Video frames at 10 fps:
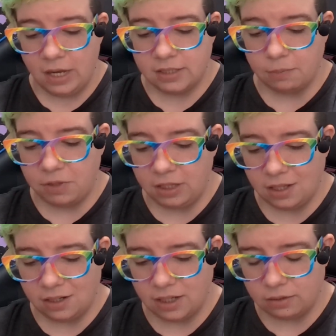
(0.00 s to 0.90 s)
Something
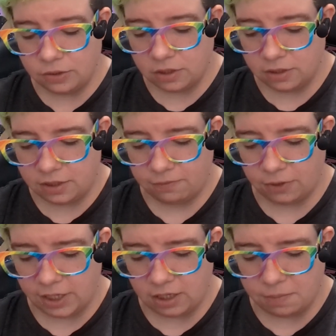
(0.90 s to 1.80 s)
that allows her to
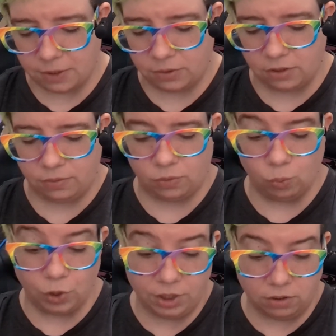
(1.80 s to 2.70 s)
forget about the
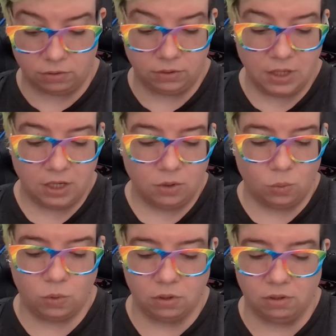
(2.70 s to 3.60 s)
real
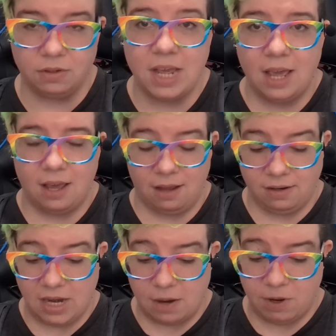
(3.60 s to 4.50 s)
world
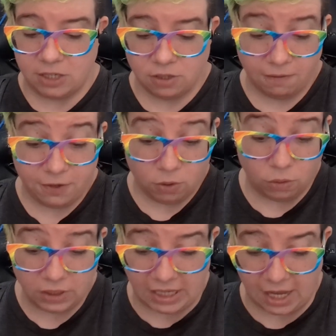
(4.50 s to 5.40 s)
and makes her feel
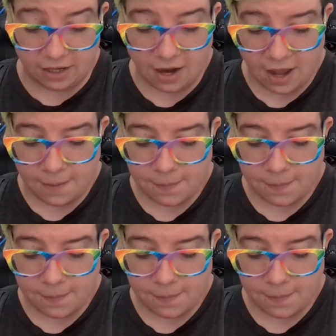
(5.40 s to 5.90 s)
whole again.